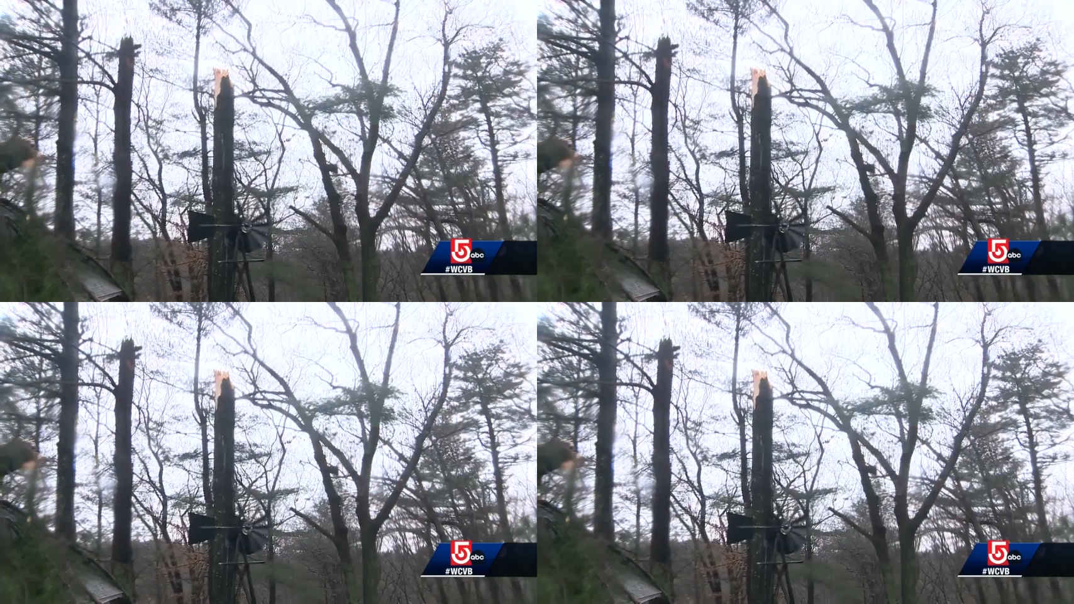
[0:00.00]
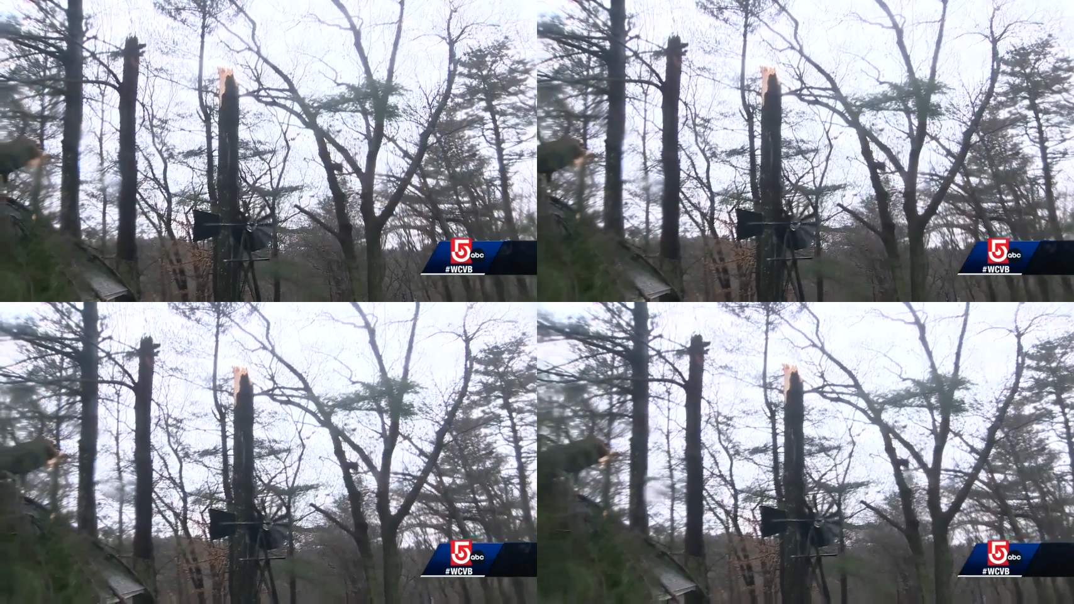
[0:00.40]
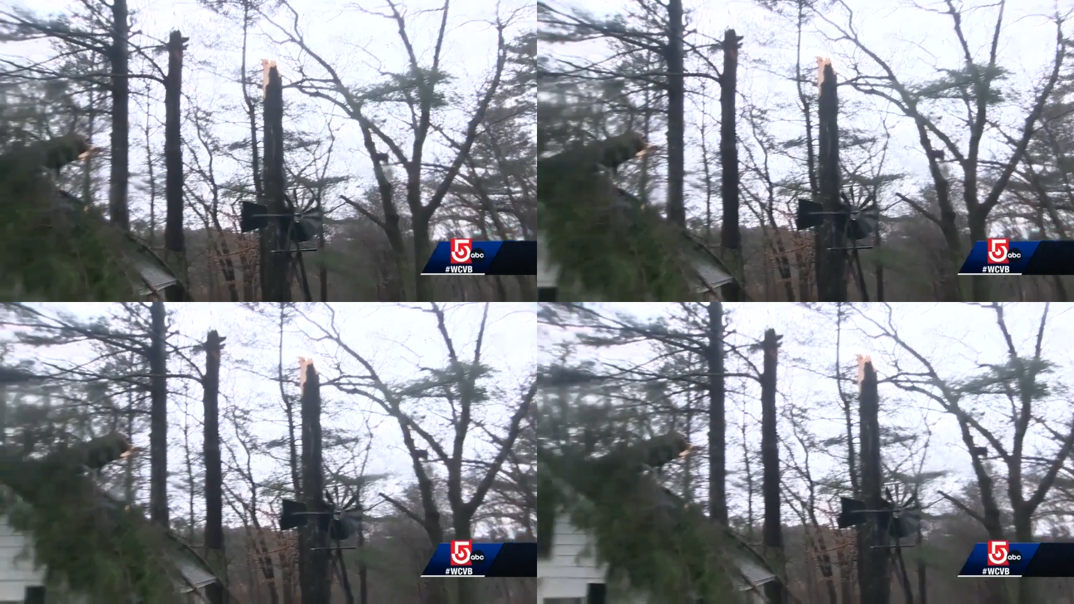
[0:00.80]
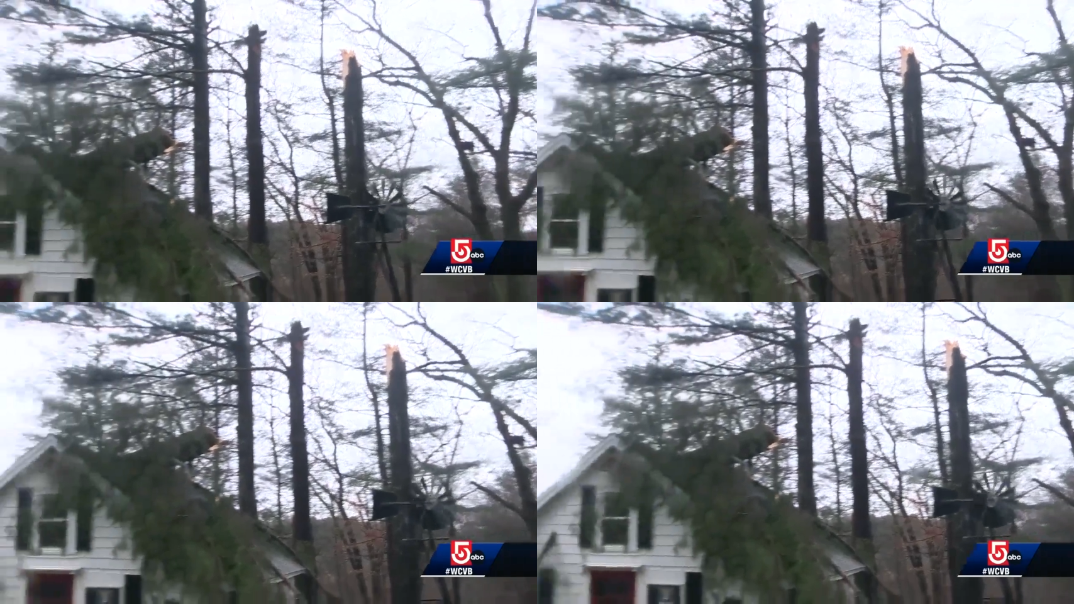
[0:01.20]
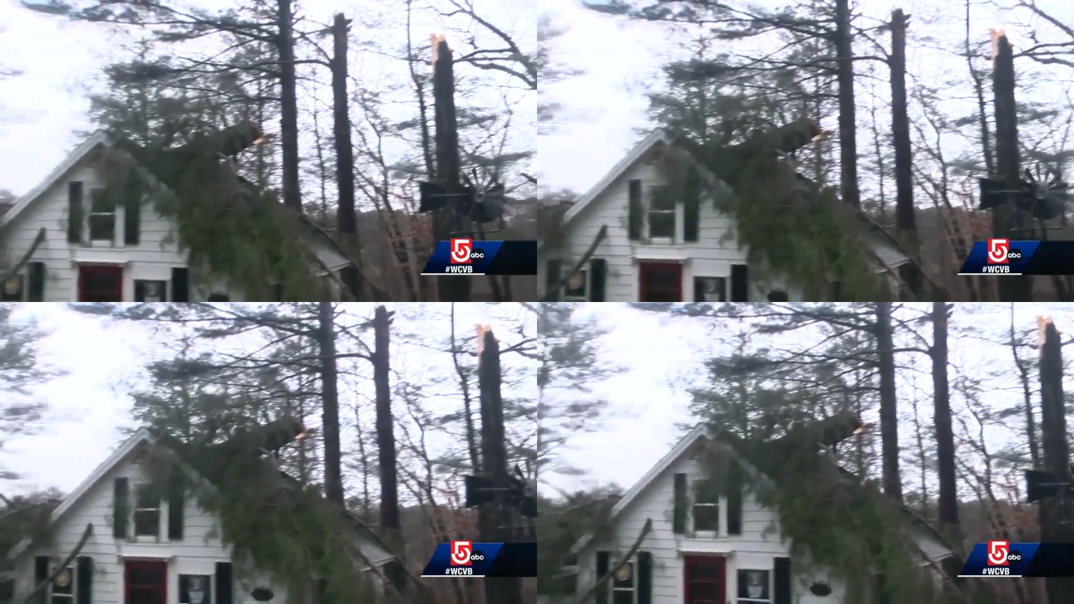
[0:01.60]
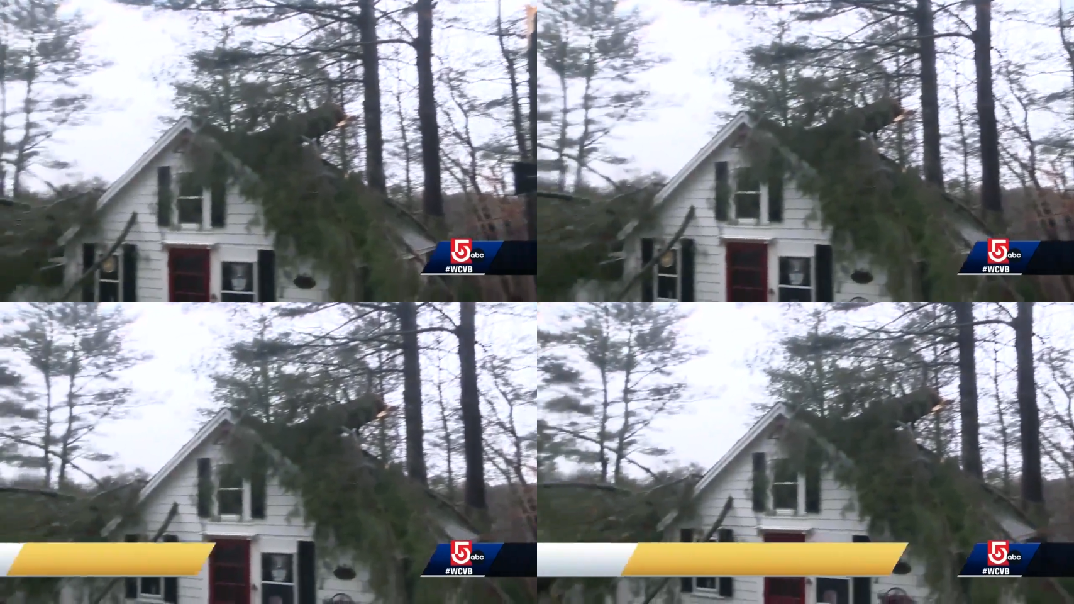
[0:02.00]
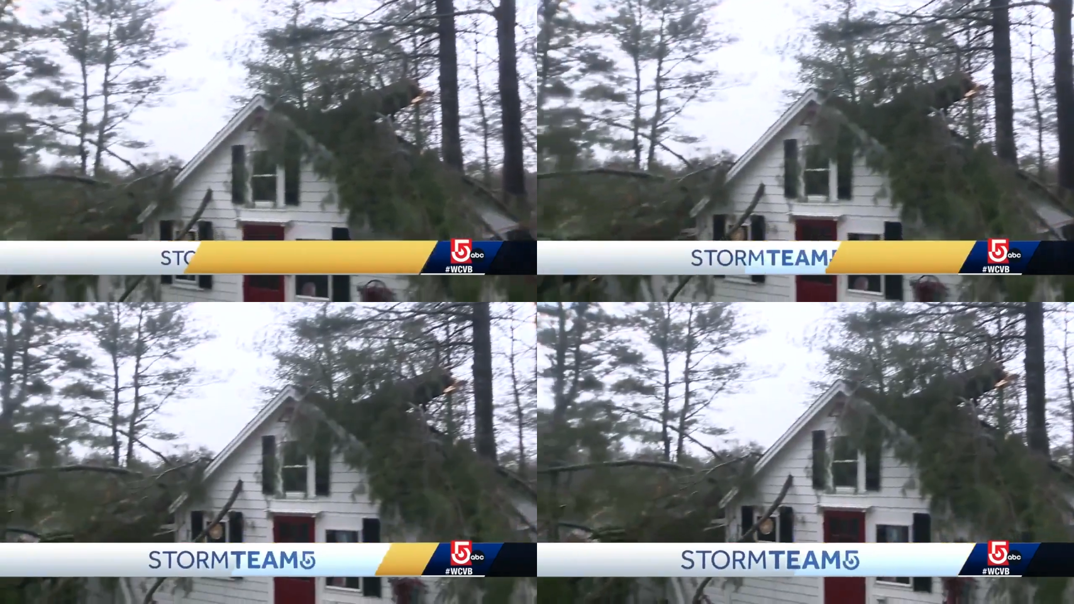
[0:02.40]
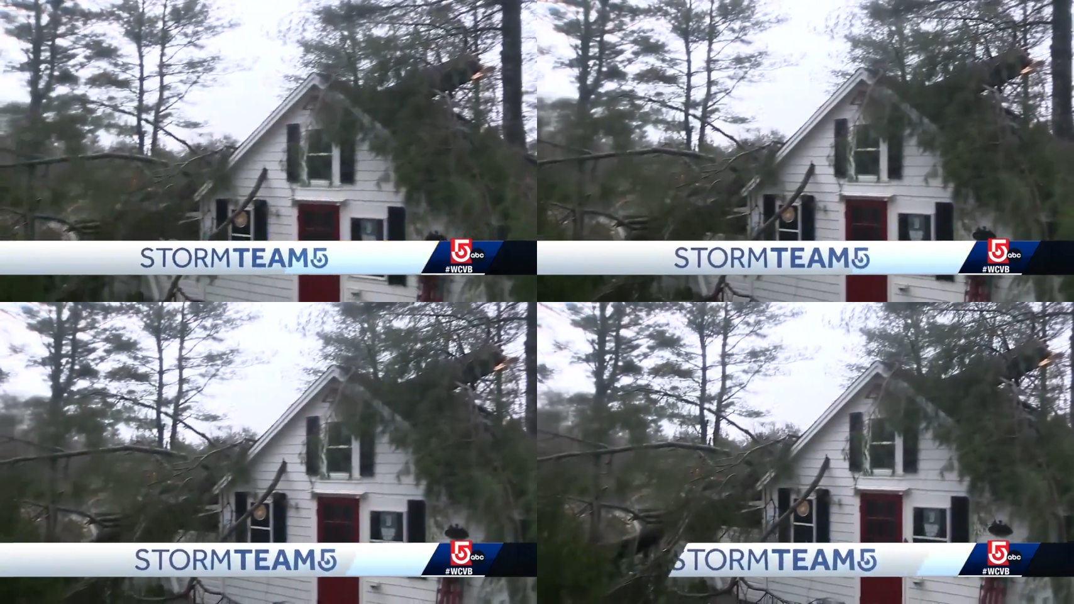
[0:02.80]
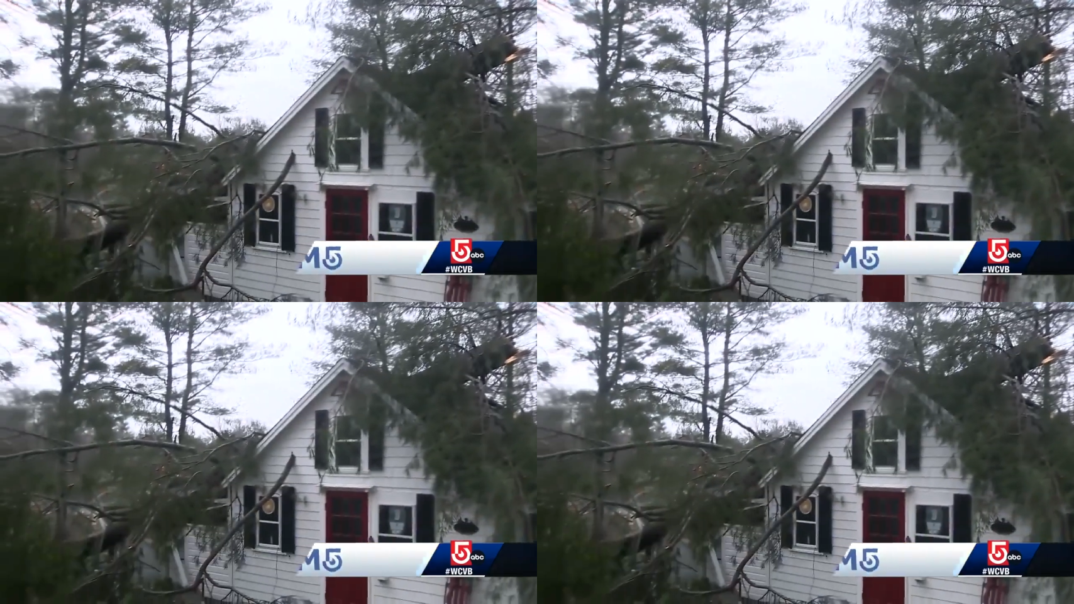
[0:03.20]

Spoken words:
No face is visible, so there are no lips to read.